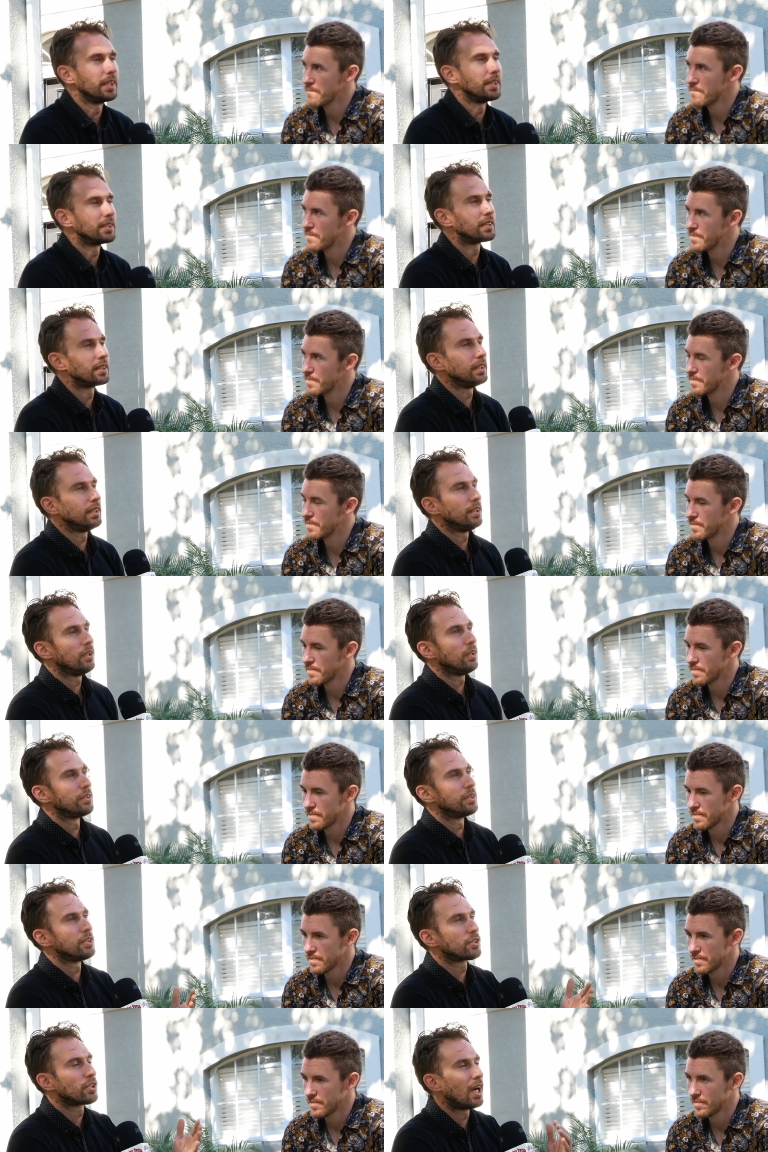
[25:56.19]
Speaker 1: They see, oh,
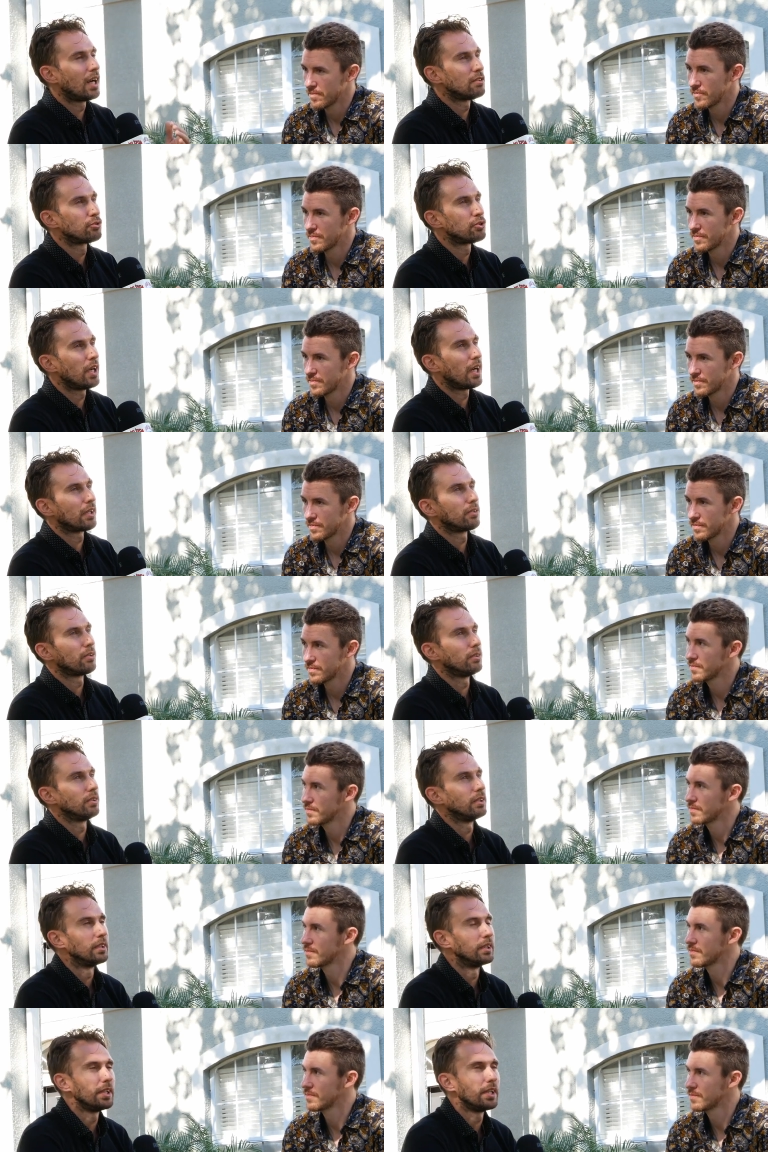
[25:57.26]
this
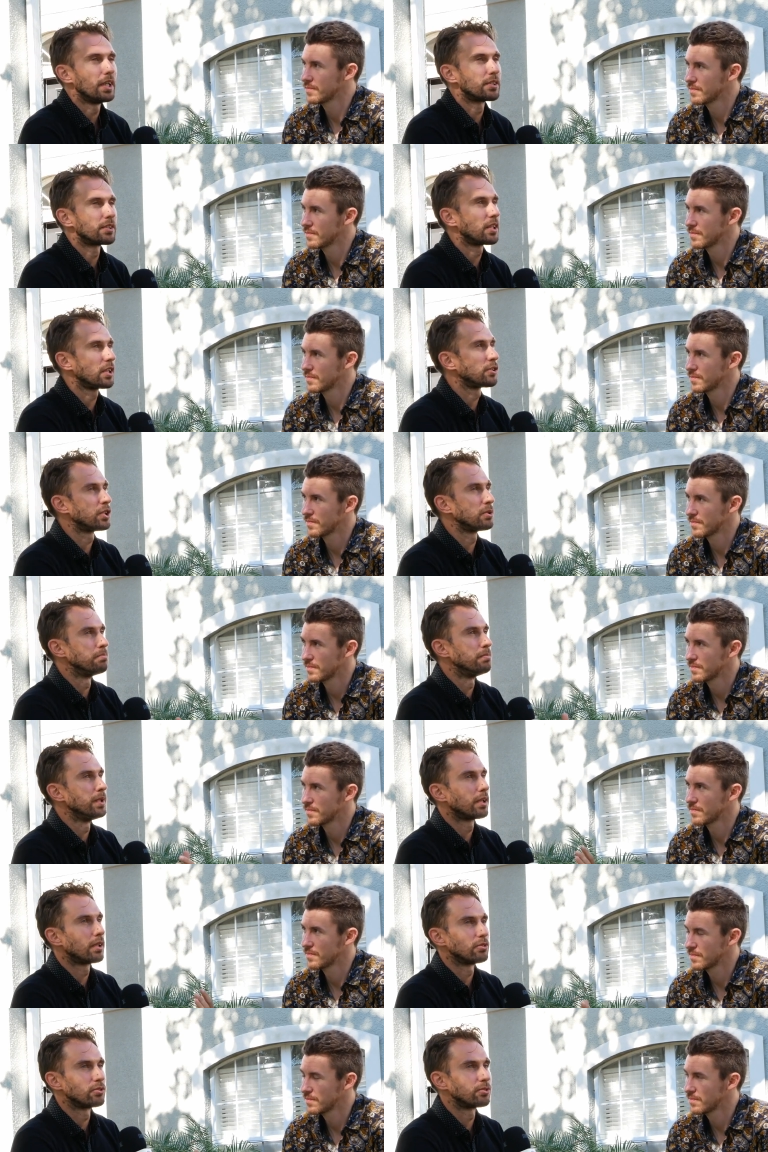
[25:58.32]
contractor, he has such a
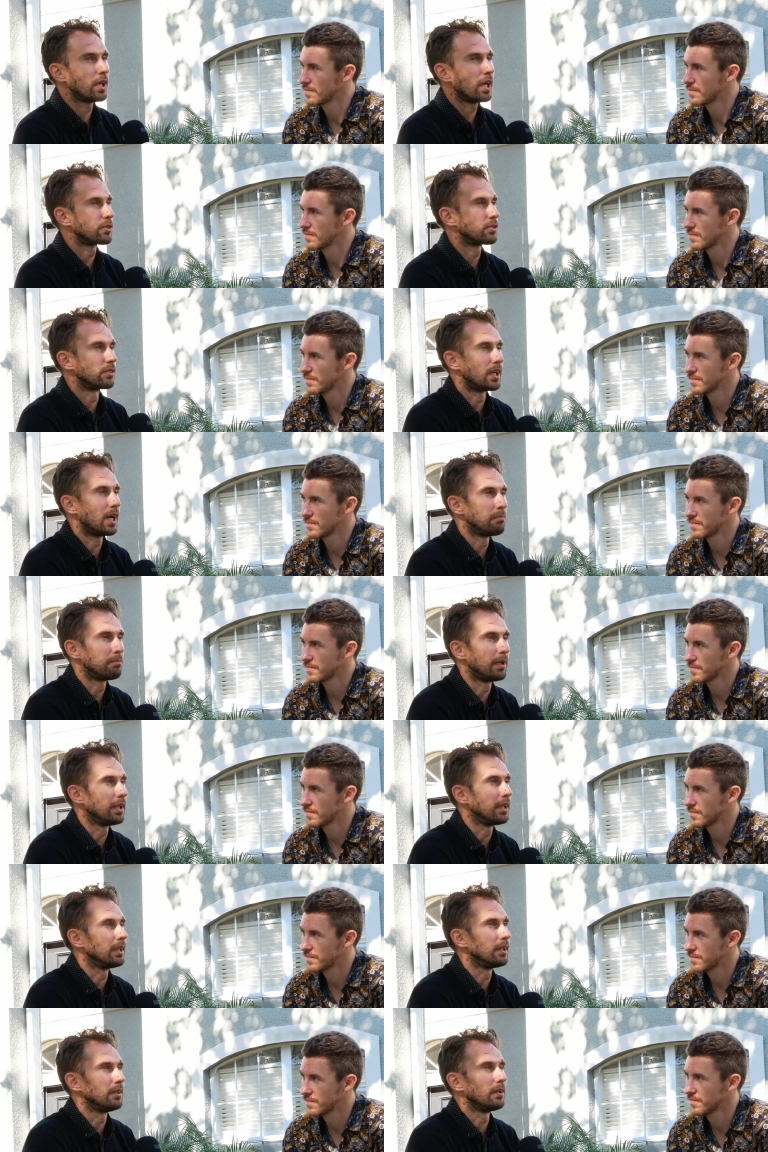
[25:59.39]
big construction
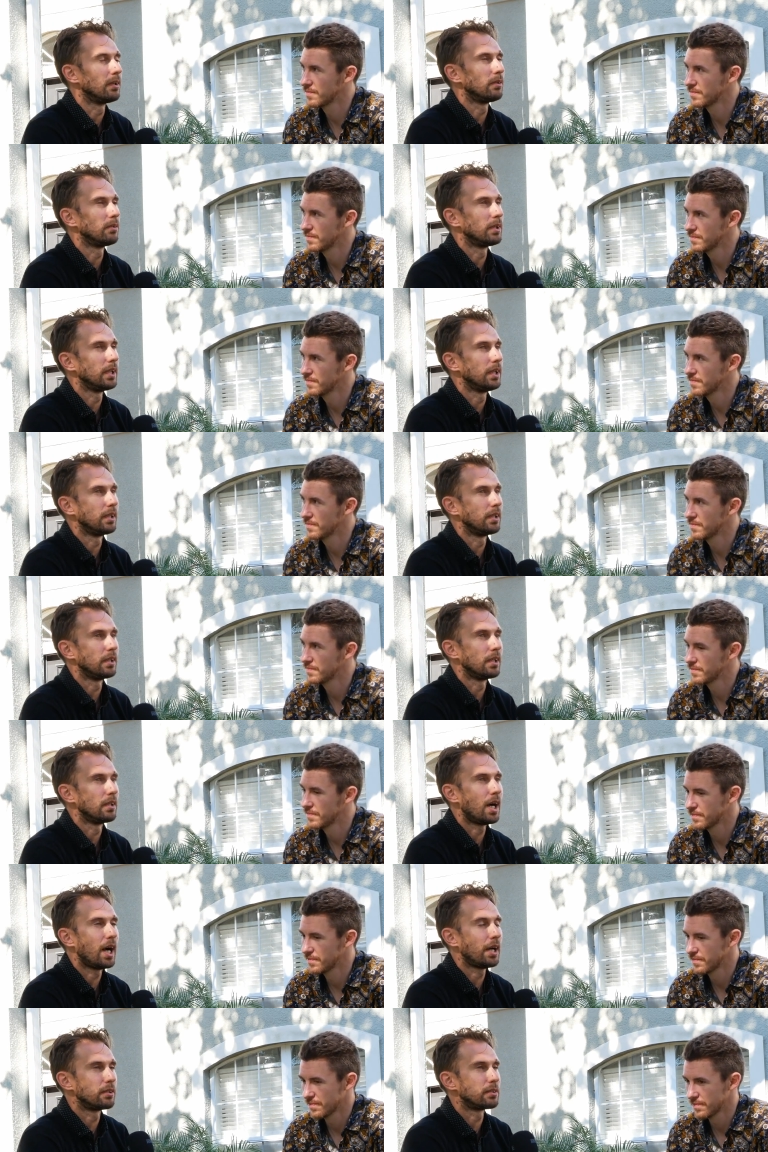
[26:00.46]
company. You know, he
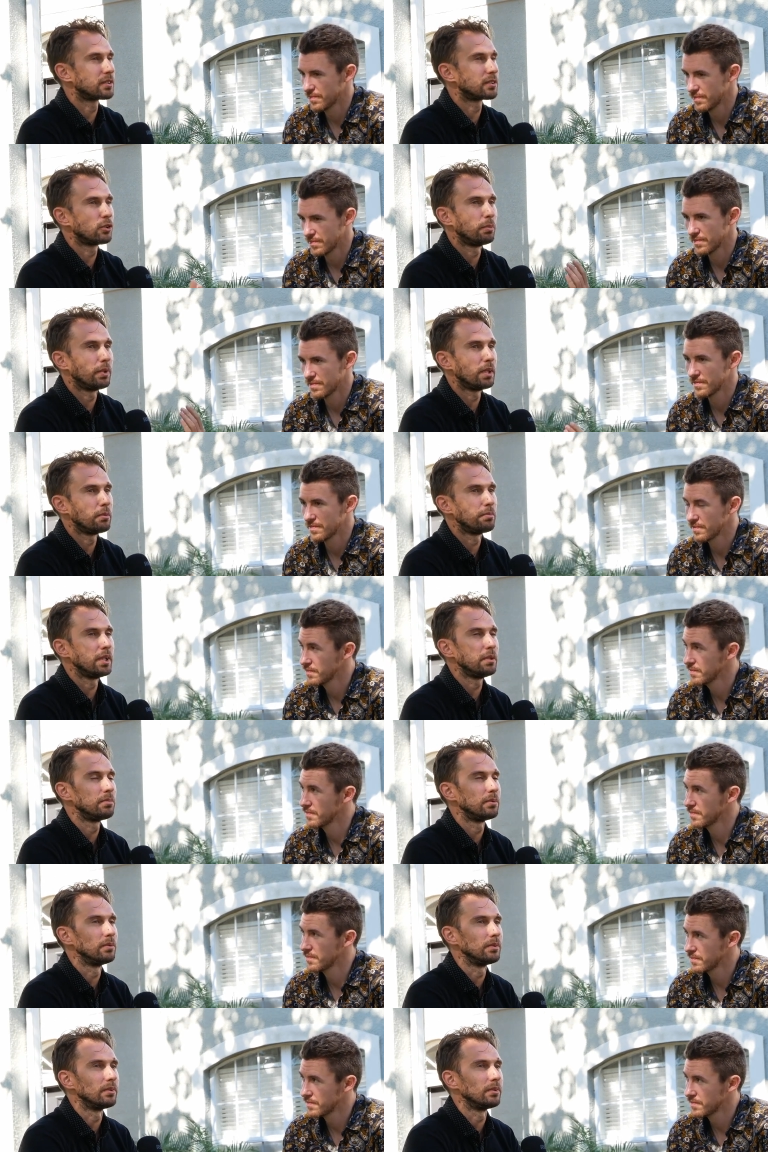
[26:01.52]
hires so many people.